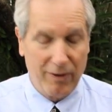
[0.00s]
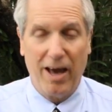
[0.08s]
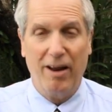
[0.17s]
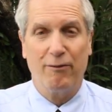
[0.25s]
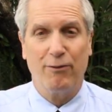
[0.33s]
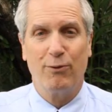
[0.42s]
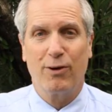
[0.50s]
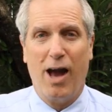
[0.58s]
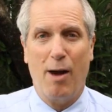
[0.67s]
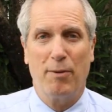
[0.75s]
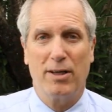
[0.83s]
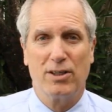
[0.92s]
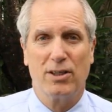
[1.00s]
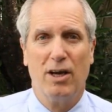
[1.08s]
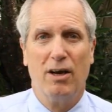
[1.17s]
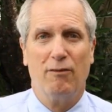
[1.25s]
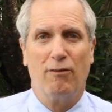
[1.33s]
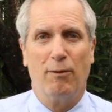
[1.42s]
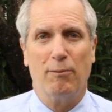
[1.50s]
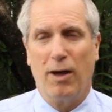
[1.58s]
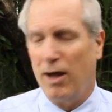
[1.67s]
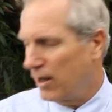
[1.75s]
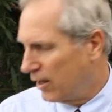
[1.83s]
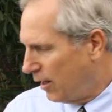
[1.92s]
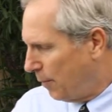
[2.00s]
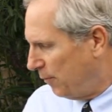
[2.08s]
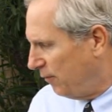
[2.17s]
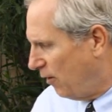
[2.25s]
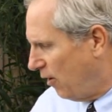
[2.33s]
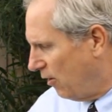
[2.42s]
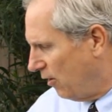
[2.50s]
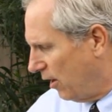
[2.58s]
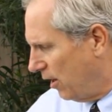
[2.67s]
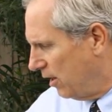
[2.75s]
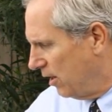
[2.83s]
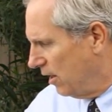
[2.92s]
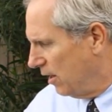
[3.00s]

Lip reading: we got a few comments from a couple of our